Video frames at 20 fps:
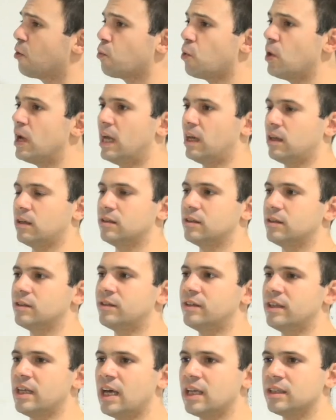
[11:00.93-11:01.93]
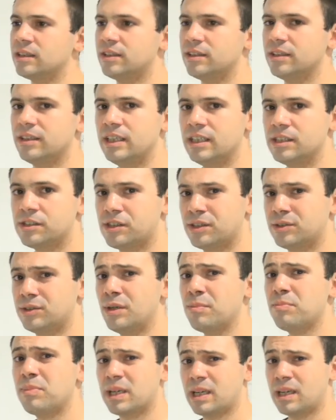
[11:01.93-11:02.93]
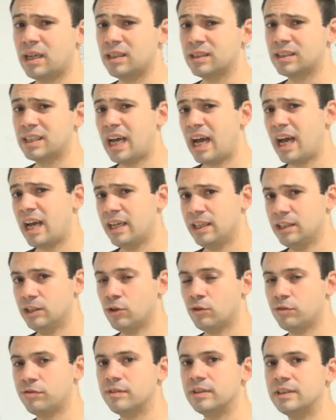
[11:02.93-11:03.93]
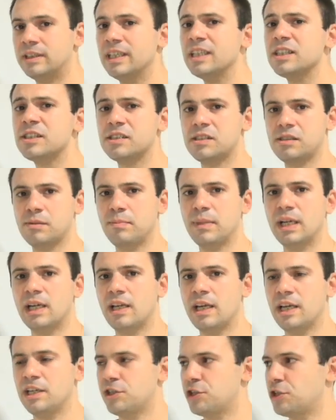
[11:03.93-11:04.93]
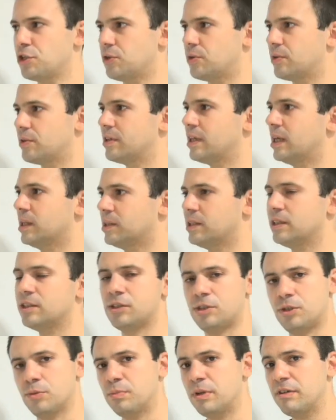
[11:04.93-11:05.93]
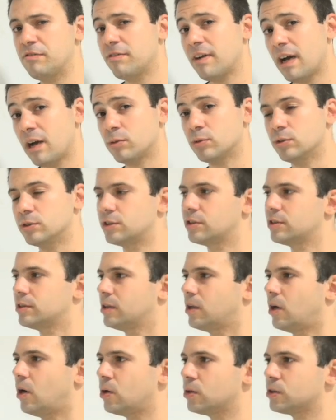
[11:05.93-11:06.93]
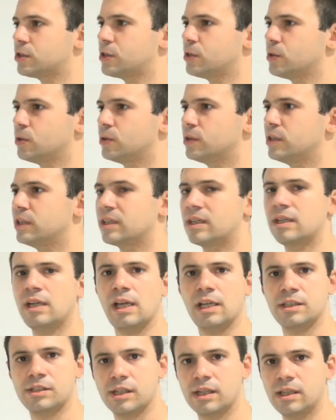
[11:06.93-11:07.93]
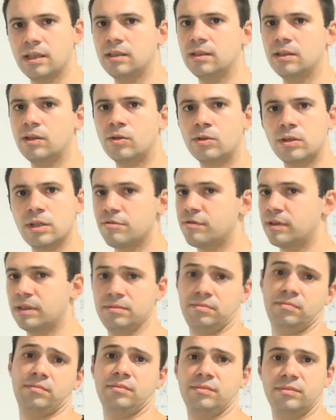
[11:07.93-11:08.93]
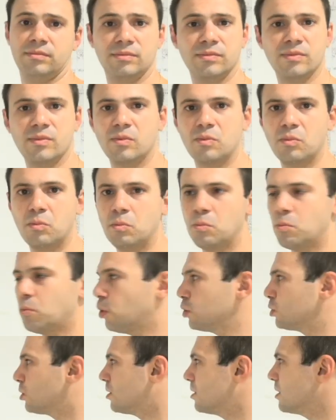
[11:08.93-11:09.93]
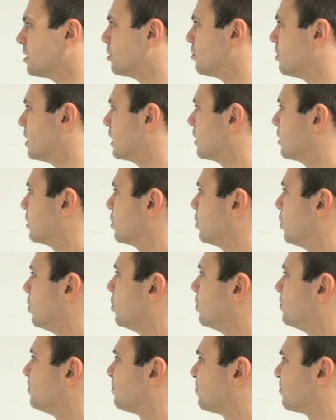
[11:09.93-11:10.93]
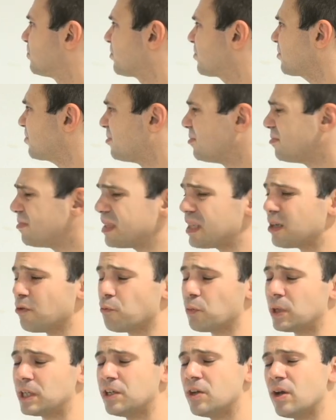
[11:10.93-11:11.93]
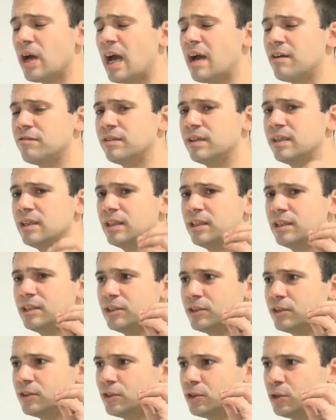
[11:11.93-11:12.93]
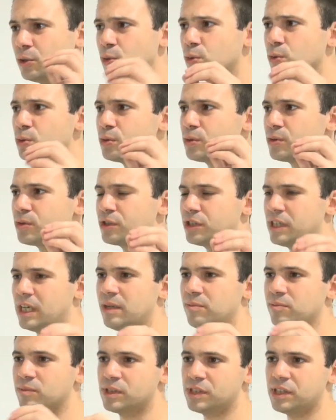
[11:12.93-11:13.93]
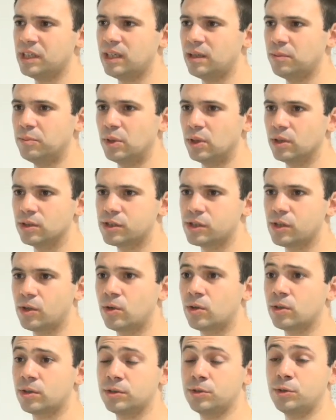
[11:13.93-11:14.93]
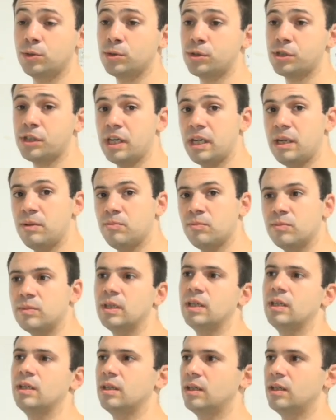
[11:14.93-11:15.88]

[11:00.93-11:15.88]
Well, that is a typical kind of dissimilation that is to be found also in classical or even modern Greek. So when you have two same syllables or two same